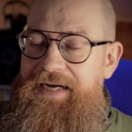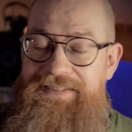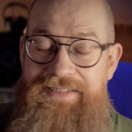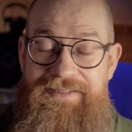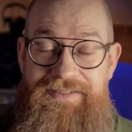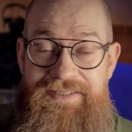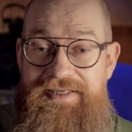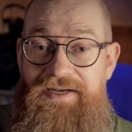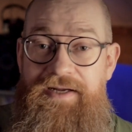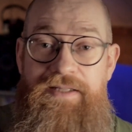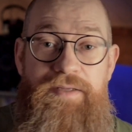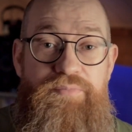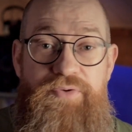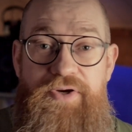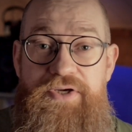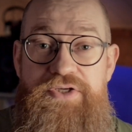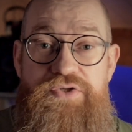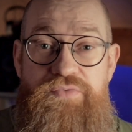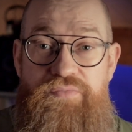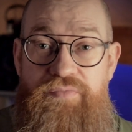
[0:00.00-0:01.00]
did this
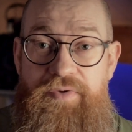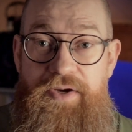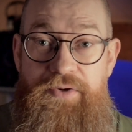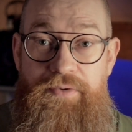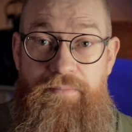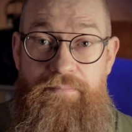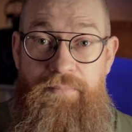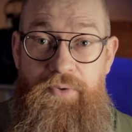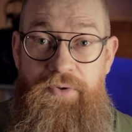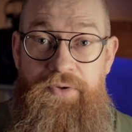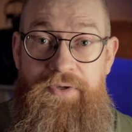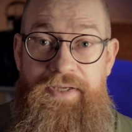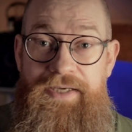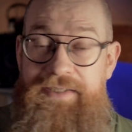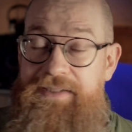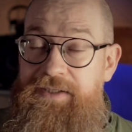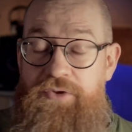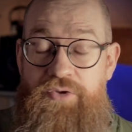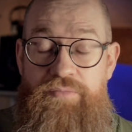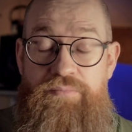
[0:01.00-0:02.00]
calibration ride on Monday. I
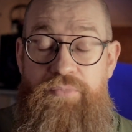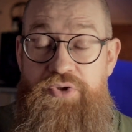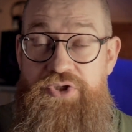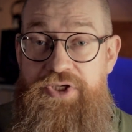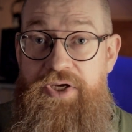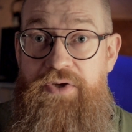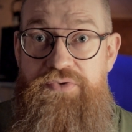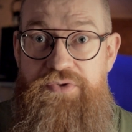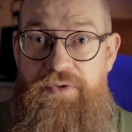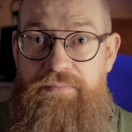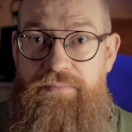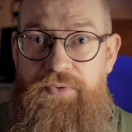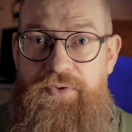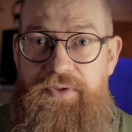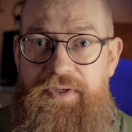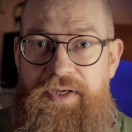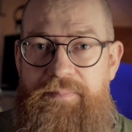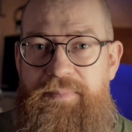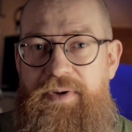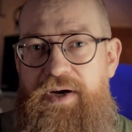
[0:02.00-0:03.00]
didn't do much else on
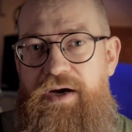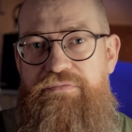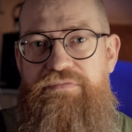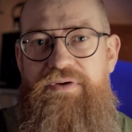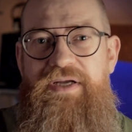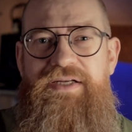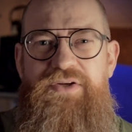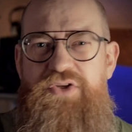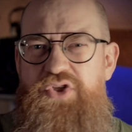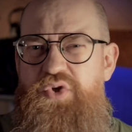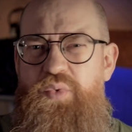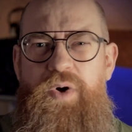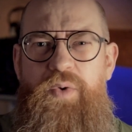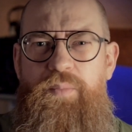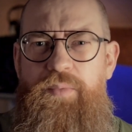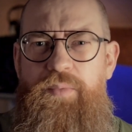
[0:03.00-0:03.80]
Monday apart from I did a squat